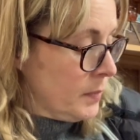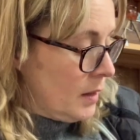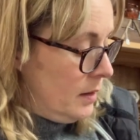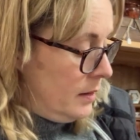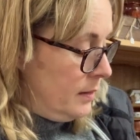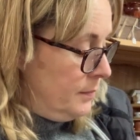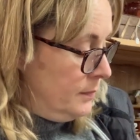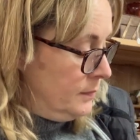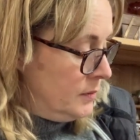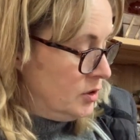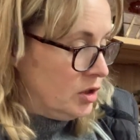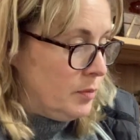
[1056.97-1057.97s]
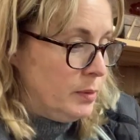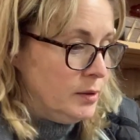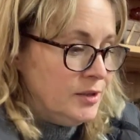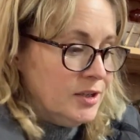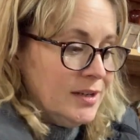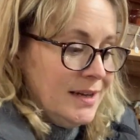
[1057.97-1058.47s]
um, took a
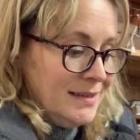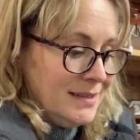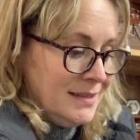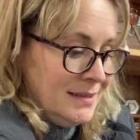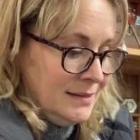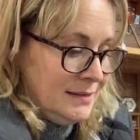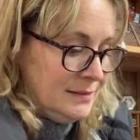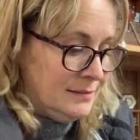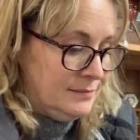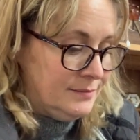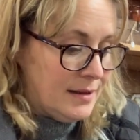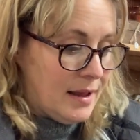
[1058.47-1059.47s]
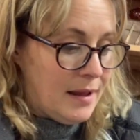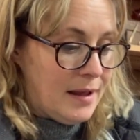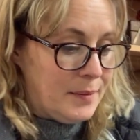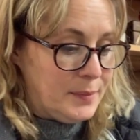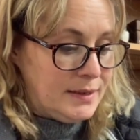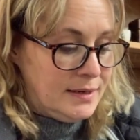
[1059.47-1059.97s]
punt on it.
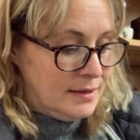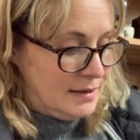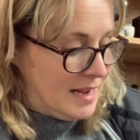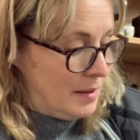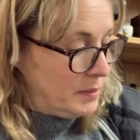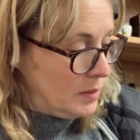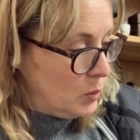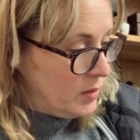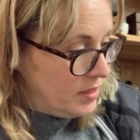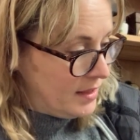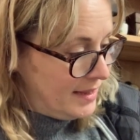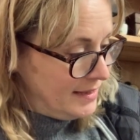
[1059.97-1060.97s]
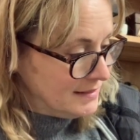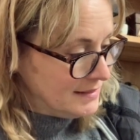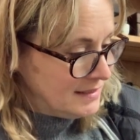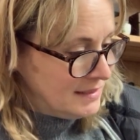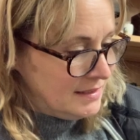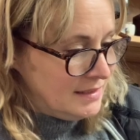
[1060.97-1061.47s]
Happy, happy with that.
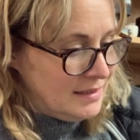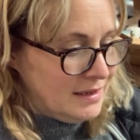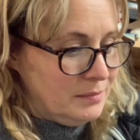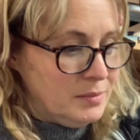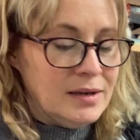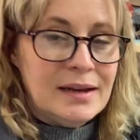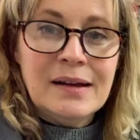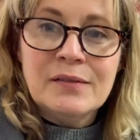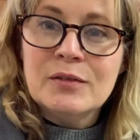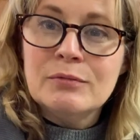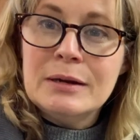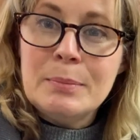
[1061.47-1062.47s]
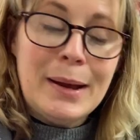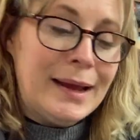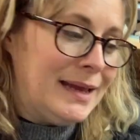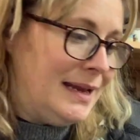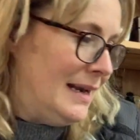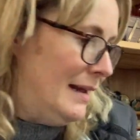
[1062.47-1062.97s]
I'm going to have to
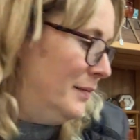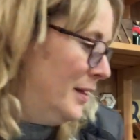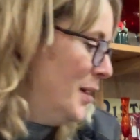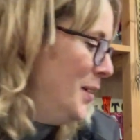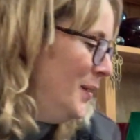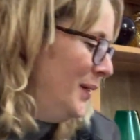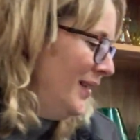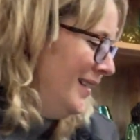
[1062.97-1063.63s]
repack it now though.